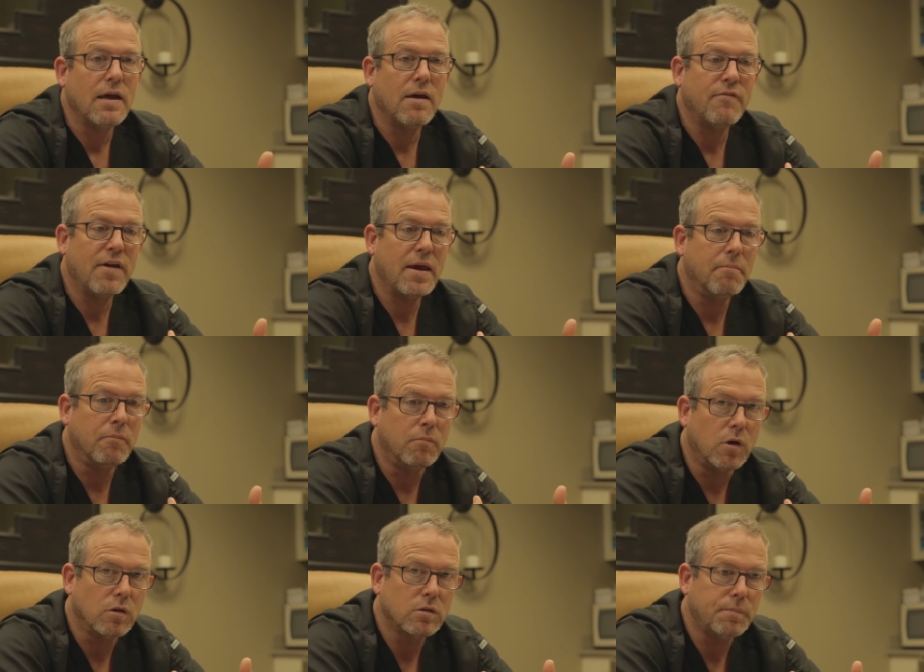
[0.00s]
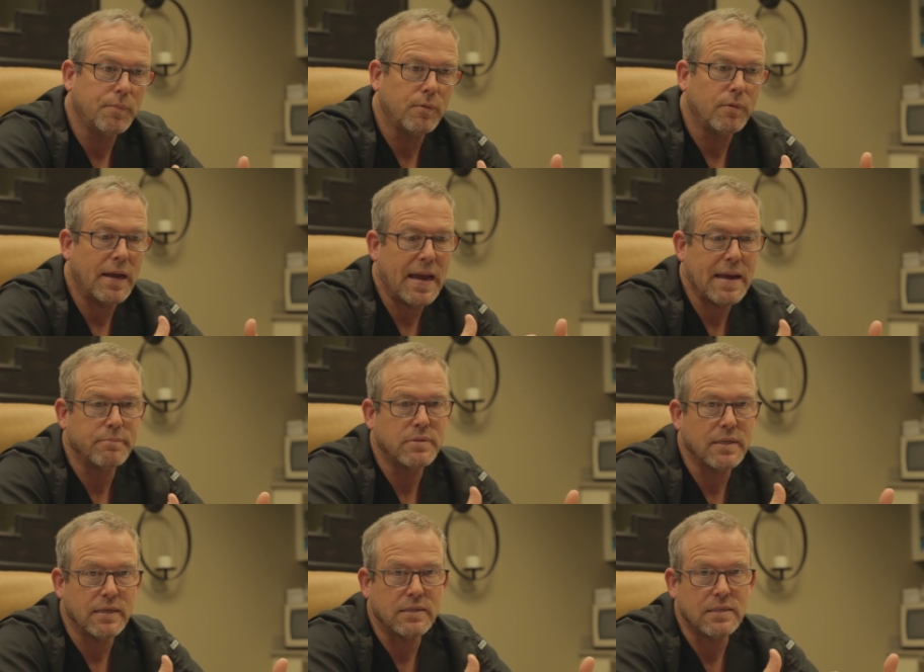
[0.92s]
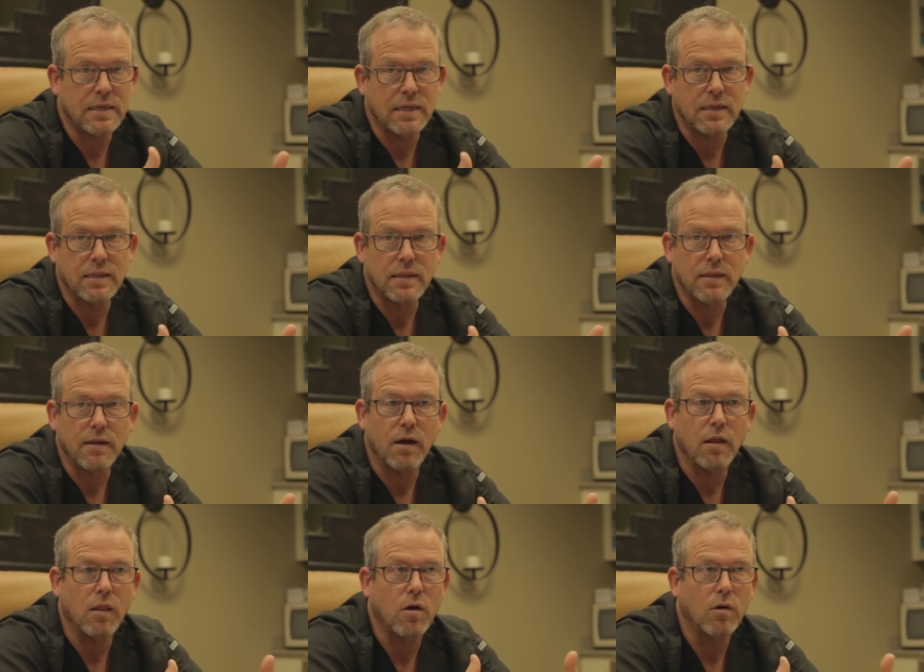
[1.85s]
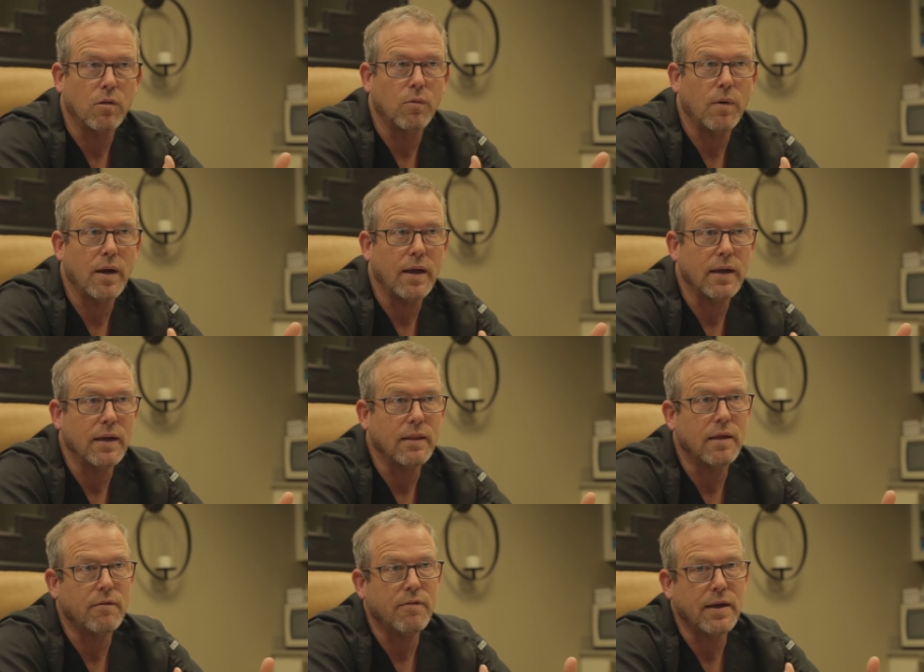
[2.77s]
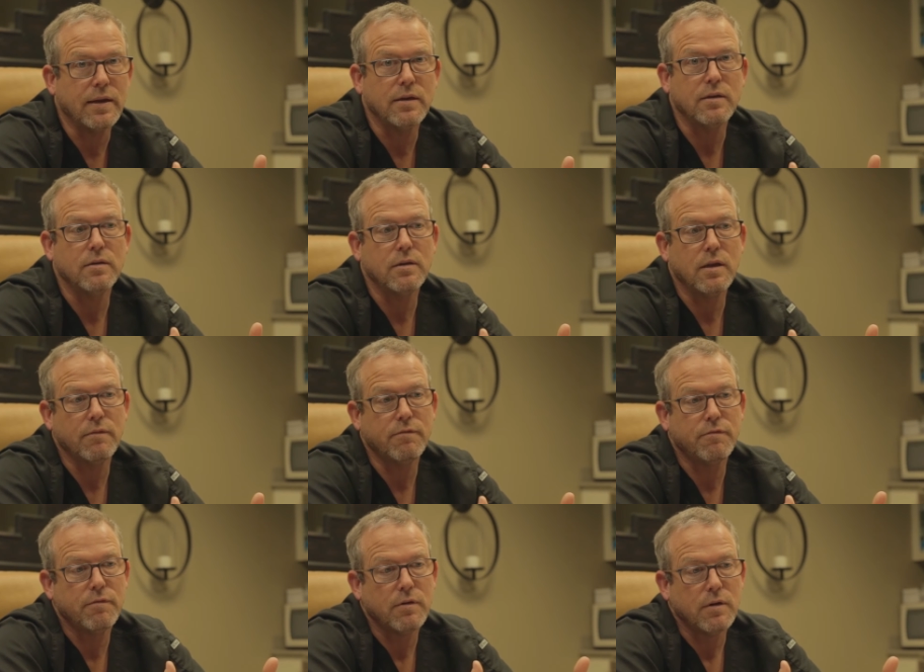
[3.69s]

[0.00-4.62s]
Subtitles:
have had multiple abscess teeth along the way, and they've